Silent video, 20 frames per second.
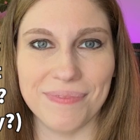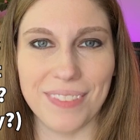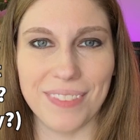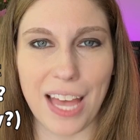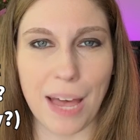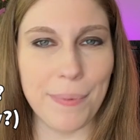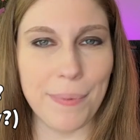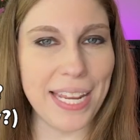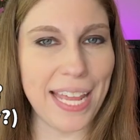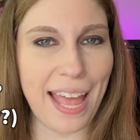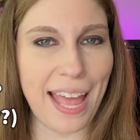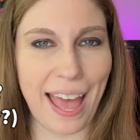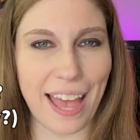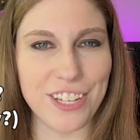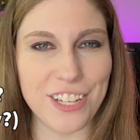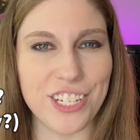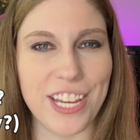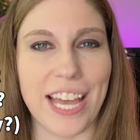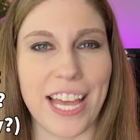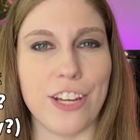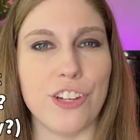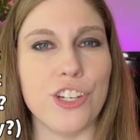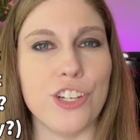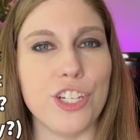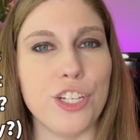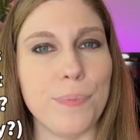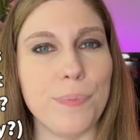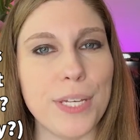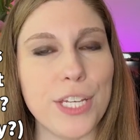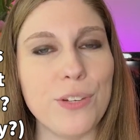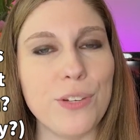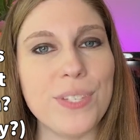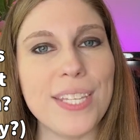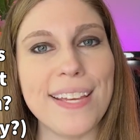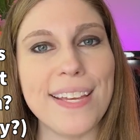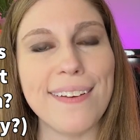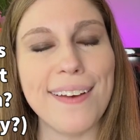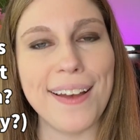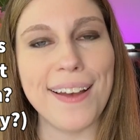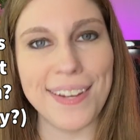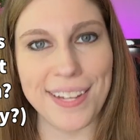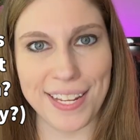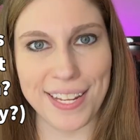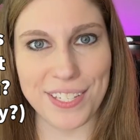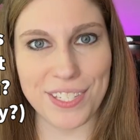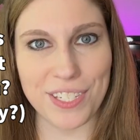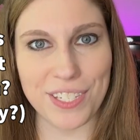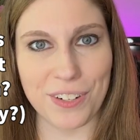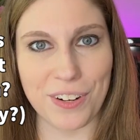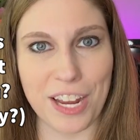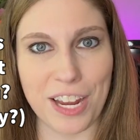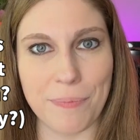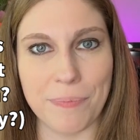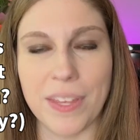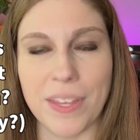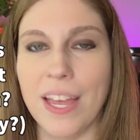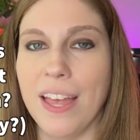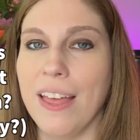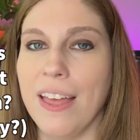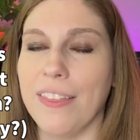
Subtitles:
How many hashtags should you be using on Instagram?